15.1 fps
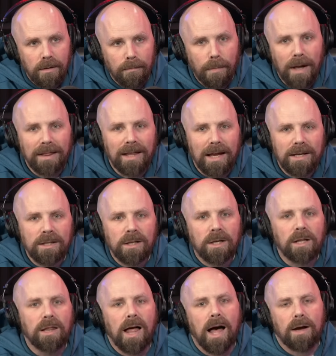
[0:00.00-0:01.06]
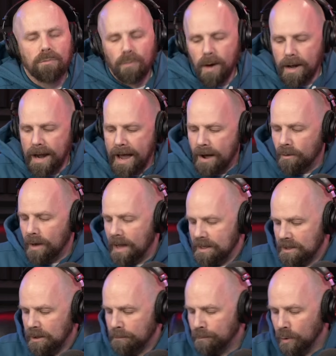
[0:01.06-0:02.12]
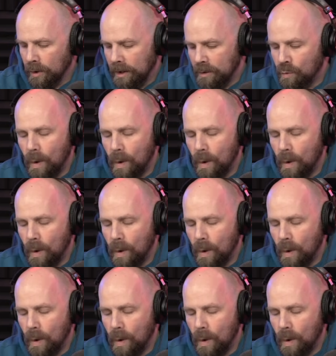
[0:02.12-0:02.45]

by letting the clock run out as they're pulling